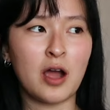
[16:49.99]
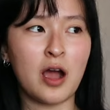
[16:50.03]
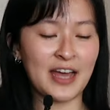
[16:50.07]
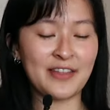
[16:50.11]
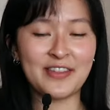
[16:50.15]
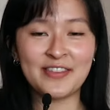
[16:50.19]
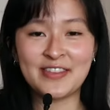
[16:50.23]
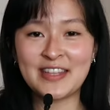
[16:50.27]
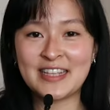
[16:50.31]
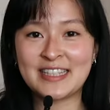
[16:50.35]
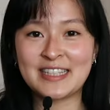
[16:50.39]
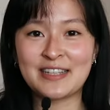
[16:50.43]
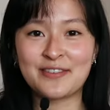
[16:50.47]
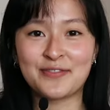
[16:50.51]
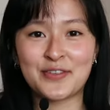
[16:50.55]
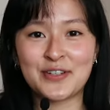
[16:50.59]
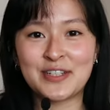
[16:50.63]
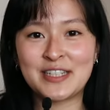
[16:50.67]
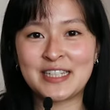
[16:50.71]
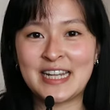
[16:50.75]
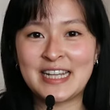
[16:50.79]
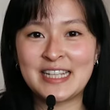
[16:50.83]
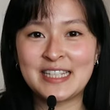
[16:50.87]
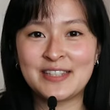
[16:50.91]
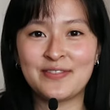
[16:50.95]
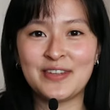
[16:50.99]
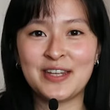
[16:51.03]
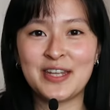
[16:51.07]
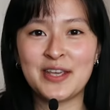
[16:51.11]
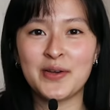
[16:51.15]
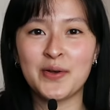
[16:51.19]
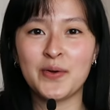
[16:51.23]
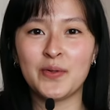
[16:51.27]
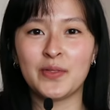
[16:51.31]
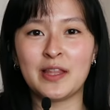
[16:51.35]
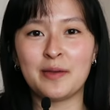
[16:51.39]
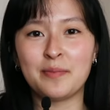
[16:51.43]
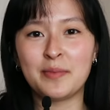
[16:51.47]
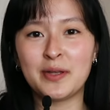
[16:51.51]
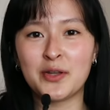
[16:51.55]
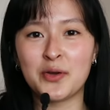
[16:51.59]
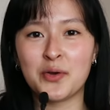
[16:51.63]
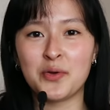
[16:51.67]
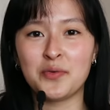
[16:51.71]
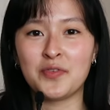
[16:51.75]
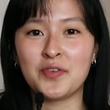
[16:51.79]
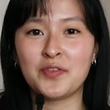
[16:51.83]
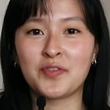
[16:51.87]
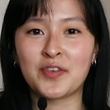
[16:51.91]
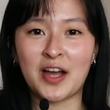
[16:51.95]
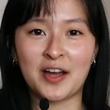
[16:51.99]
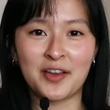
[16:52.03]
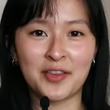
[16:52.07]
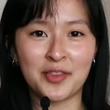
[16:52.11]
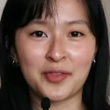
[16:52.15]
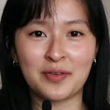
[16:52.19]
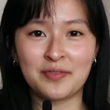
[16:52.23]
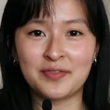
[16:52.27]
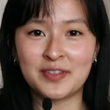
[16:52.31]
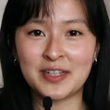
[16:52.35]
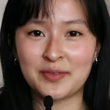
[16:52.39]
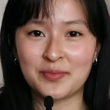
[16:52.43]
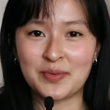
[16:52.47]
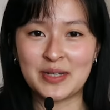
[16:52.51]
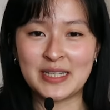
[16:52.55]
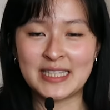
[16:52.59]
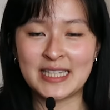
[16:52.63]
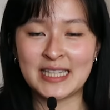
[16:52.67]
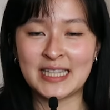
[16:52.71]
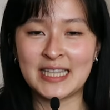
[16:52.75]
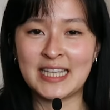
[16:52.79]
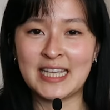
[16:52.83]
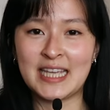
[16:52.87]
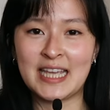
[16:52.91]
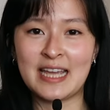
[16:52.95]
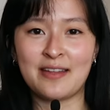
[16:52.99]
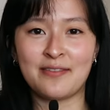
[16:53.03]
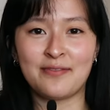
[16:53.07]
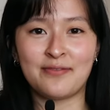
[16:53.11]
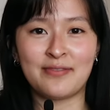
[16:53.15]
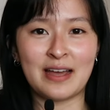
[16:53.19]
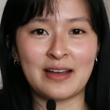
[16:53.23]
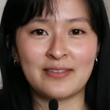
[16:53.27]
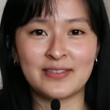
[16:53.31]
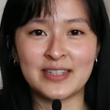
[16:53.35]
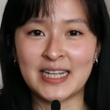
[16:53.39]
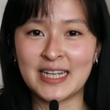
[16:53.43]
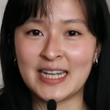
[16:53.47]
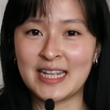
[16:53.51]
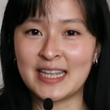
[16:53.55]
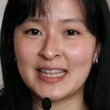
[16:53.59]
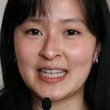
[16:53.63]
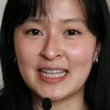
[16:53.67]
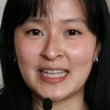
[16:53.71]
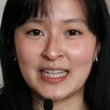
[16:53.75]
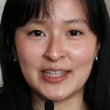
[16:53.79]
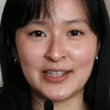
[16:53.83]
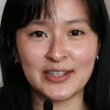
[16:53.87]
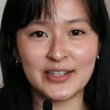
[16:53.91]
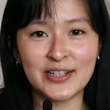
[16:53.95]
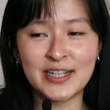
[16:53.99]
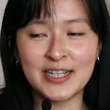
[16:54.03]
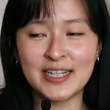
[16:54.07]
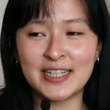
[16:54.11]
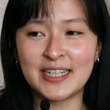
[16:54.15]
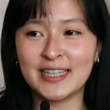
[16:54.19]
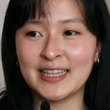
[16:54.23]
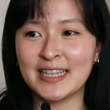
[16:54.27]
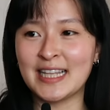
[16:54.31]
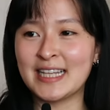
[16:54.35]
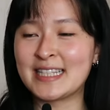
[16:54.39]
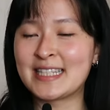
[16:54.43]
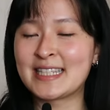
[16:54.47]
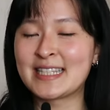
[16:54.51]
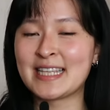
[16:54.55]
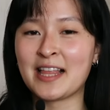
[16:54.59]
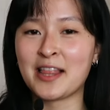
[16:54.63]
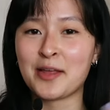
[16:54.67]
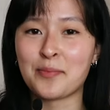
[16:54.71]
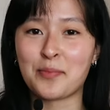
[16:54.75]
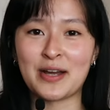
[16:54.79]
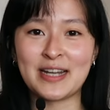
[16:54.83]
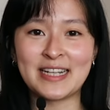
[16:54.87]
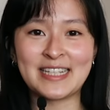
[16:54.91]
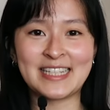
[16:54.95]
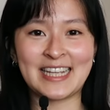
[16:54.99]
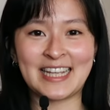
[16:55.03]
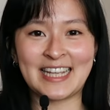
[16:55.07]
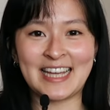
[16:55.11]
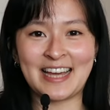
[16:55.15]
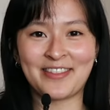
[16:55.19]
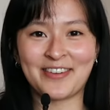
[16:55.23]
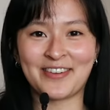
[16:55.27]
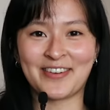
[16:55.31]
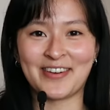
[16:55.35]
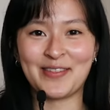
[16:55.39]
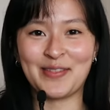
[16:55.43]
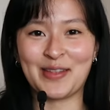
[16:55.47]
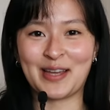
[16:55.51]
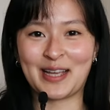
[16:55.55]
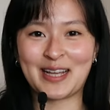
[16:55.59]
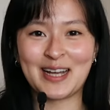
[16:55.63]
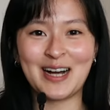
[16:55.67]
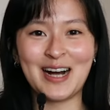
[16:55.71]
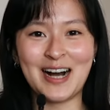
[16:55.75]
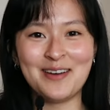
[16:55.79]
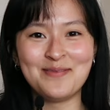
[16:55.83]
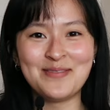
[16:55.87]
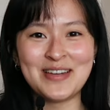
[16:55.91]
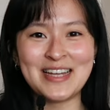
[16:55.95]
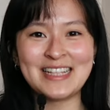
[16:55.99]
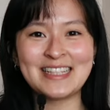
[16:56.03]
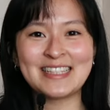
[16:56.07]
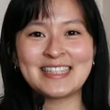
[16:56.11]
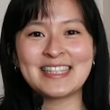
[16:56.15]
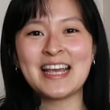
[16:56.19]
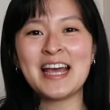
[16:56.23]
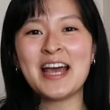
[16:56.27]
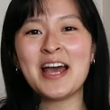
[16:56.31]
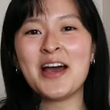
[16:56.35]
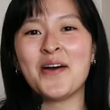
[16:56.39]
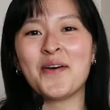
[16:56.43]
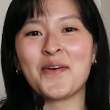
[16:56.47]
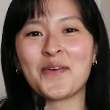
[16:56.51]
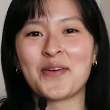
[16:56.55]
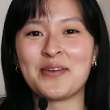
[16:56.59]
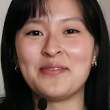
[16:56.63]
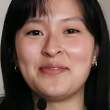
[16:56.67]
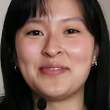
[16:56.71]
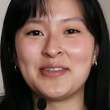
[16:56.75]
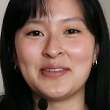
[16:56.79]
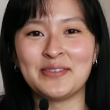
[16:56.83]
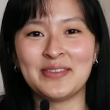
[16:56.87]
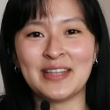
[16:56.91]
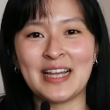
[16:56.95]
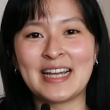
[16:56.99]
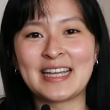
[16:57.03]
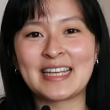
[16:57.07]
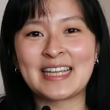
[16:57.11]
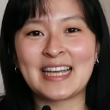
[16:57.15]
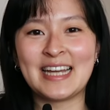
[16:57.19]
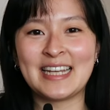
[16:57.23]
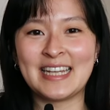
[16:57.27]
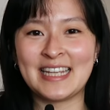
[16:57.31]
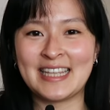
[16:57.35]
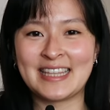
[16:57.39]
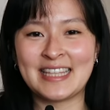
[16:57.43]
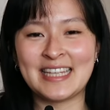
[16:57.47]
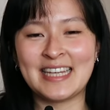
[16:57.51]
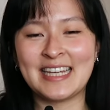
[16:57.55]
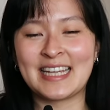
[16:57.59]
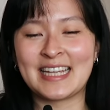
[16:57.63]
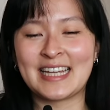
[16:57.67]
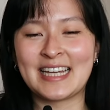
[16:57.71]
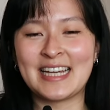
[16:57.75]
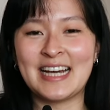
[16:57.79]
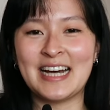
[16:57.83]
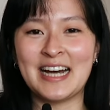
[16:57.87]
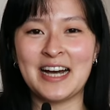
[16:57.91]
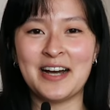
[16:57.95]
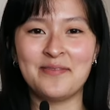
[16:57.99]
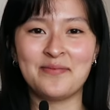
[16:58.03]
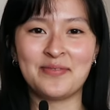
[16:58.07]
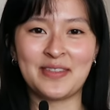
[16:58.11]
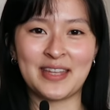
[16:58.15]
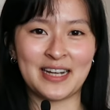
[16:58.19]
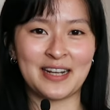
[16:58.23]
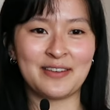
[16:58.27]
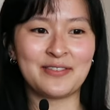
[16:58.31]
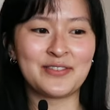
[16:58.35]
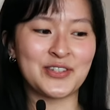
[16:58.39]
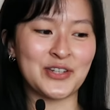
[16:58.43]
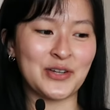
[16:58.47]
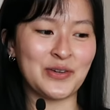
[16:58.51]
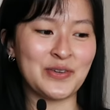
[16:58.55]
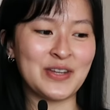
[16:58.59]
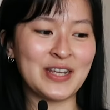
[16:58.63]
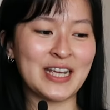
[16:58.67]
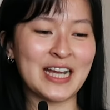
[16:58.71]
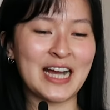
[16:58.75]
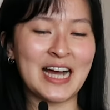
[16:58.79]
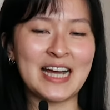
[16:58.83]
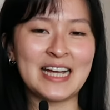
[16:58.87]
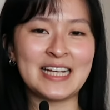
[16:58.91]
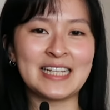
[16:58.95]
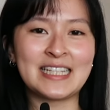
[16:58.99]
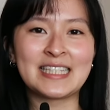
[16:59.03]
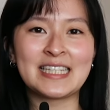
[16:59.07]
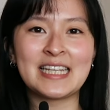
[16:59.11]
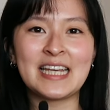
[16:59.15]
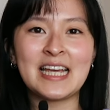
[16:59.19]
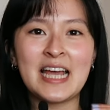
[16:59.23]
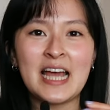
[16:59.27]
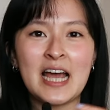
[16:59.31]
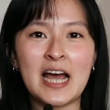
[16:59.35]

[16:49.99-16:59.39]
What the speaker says: I think that's it for today's video. Let me know if you've gone thrifting recently and found anything good. Let's celebrate together in the comments, or if you like anything that I've shown you guys.